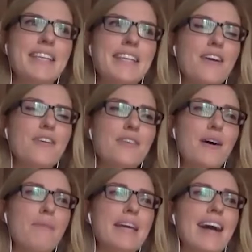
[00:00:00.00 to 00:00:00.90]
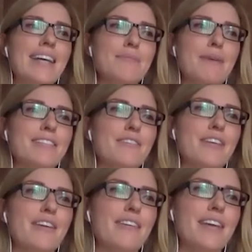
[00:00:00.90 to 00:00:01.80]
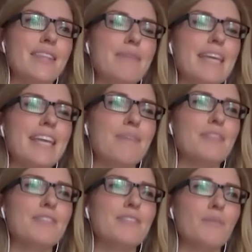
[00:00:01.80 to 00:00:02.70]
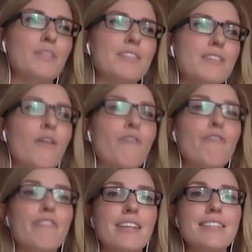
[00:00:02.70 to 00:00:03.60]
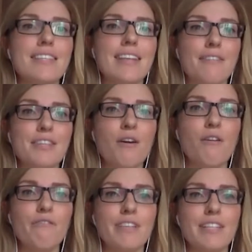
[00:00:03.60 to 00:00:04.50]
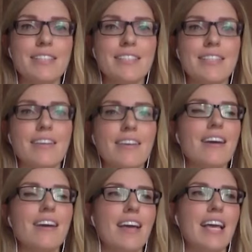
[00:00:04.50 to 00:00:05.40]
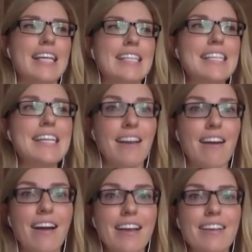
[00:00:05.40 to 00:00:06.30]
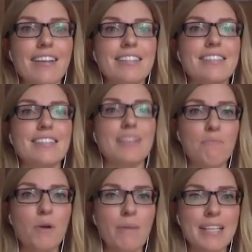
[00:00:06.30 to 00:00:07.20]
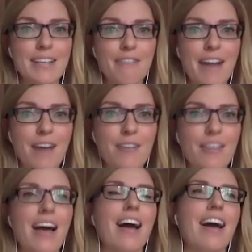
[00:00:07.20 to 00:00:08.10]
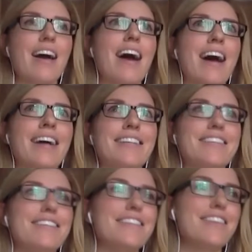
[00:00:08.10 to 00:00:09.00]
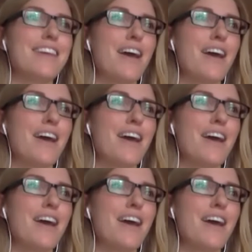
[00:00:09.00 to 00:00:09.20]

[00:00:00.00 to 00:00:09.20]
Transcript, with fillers: i know that a big aspect of it in the beginning was was confidence and having the confidence to see clients and put myself out there and